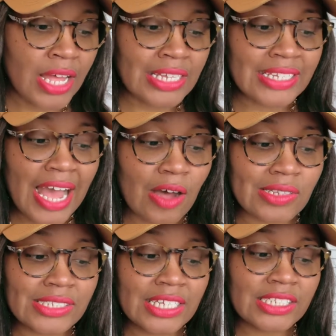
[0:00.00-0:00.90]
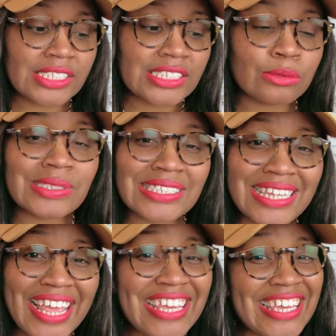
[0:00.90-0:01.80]
Now, let's get into some
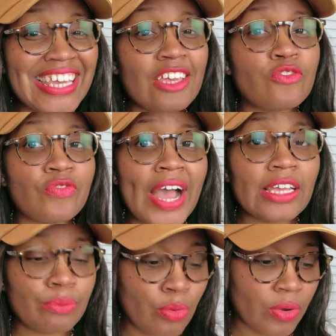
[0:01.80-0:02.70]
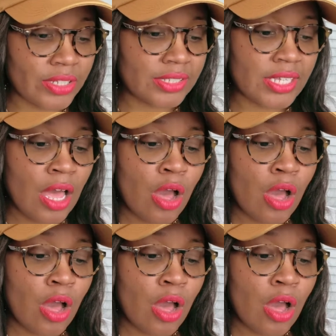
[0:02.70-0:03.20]
slay key fight points.